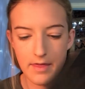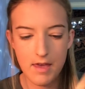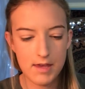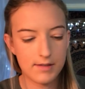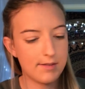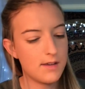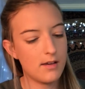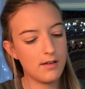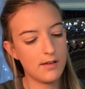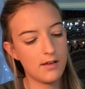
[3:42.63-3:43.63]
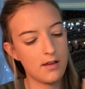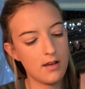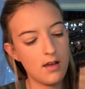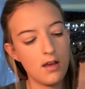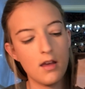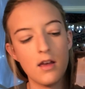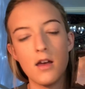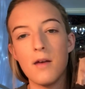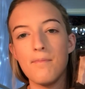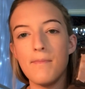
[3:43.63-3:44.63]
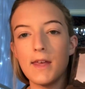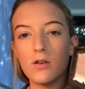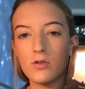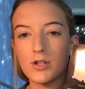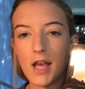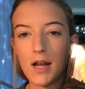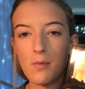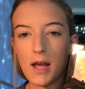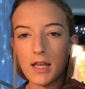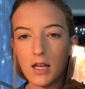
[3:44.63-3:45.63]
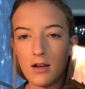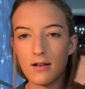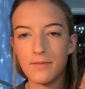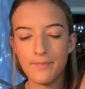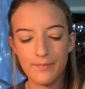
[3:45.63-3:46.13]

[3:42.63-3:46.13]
this middle shade right here.